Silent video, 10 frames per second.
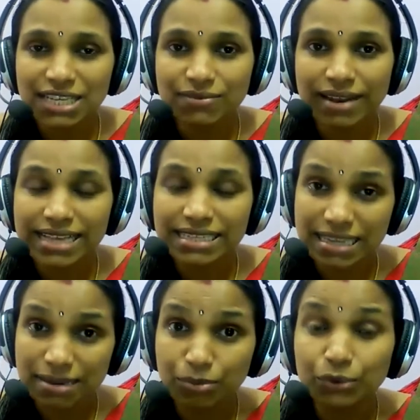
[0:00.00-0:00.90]
as well
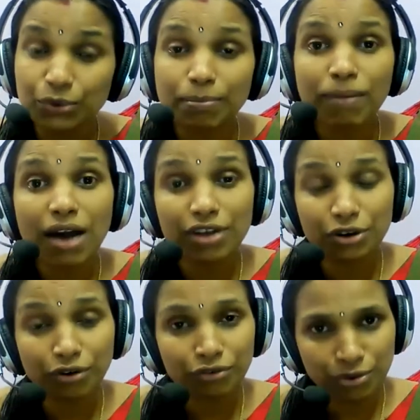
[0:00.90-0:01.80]
as improve the
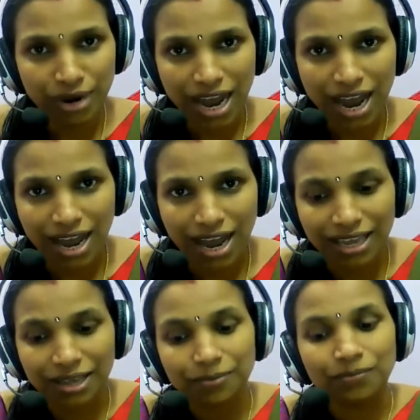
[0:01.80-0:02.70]
power of your eye.